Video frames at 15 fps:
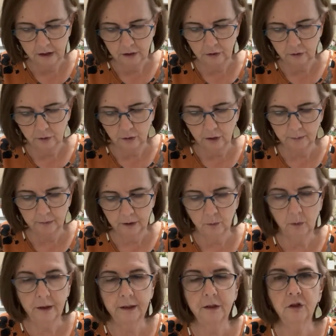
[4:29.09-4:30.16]
You normally
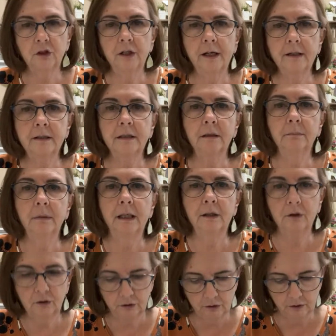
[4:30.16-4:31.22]
want to check to make
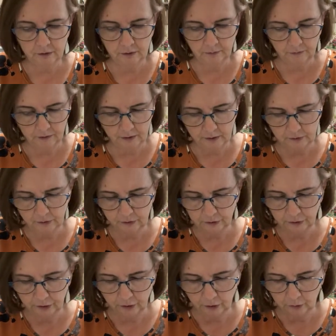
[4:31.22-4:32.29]
sure that there's
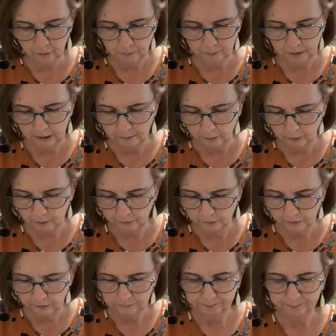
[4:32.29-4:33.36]
no
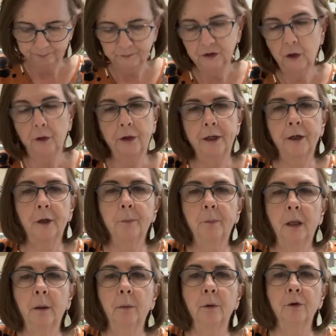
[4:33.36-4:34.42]
bubbles or air
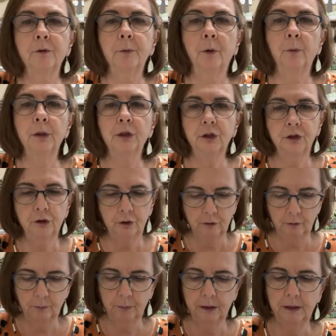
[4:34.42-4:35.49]
bubbles, but we
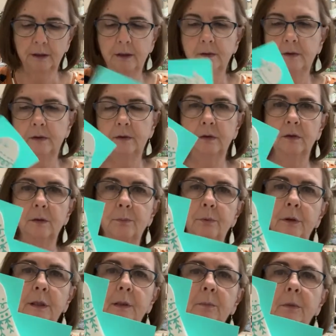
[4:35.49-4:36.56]
shouldn't because this is
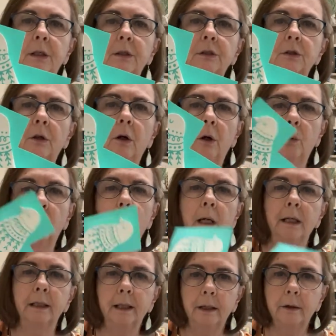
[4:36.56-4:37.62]
pretty much all
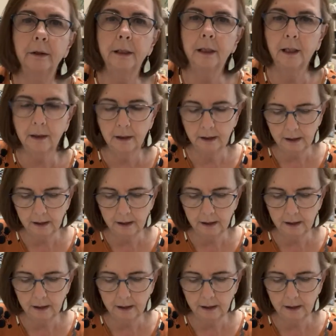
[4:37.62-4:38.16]
white area.